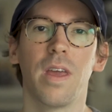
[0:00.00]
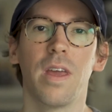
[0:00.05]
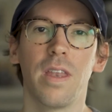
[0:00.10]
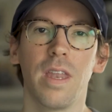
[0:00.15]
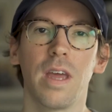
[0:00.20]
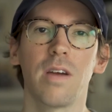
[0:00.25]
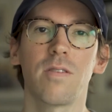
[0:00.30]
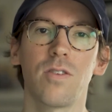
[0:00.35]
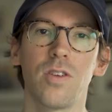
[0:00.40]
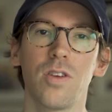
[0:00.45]

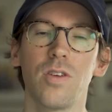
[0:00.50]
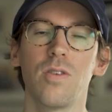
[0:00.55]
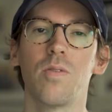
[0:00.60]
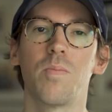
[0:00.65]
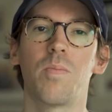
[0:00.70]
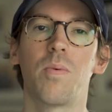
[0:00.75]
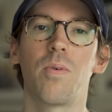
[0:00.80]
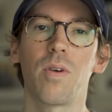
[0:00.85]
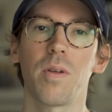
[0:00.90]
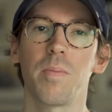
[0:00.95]
Now 2,
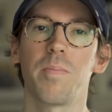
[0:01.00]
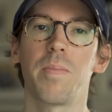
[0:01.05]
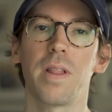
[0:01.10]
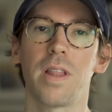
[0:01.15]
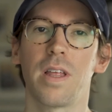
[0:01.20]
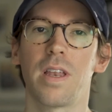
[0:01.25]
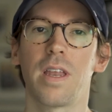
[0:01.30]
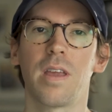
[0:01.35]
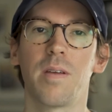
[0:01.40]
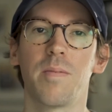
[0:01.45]

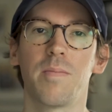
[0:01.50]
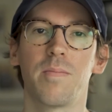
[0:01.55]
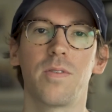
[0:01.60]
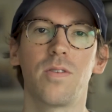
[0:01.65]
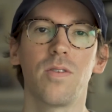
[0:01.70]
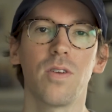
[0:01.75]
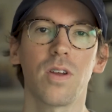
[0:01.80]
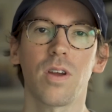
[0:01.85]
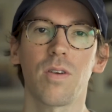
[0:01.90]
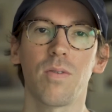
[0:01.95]
portability.
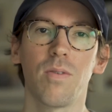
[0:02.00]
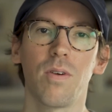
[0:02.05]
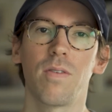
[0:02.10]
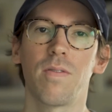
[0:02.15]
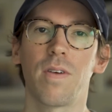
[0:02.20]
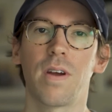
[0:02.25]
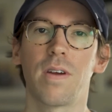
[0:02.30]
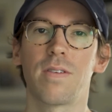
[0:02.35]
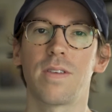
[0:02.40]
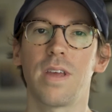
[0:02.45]
Due to
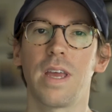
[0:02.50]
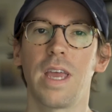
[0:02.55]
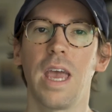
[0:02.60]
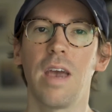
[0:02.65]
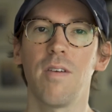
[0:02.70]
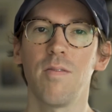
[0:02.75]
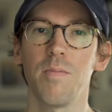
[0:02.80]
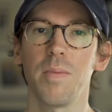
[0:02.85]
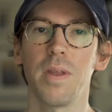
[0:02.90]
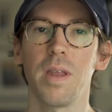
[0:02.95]
coronavirus, I
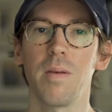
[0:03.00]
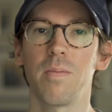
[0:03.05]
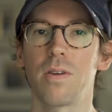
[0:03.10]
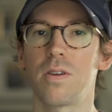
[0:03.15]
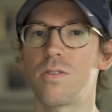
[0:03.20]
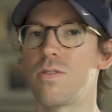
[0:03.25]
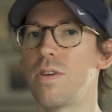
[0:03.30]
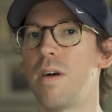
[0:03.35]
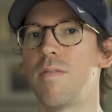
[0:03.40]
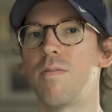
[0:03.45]
haven't been able to
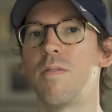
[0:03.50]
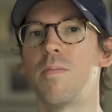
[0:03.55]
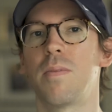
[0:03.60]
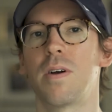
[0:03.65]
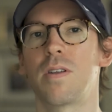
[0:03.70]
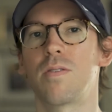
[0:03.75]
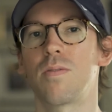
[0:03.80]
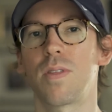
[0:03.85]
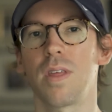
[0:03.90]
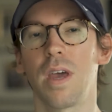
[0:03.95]
travel
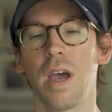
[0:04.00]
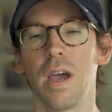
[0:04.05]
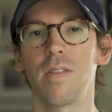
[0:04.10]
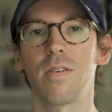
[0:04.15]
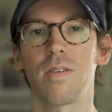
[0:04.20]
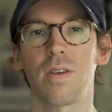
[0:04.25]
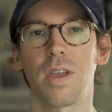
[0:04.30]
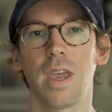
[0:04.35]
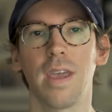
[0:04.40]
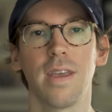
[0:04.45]
much with
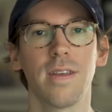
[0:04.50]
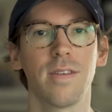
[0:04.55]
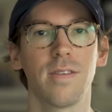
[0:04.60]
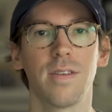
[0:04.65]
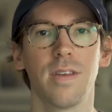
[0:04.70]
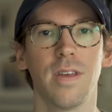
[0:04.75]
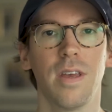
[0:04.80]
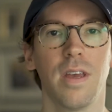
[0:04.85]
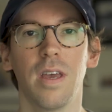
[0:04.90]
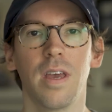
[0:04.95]
either case.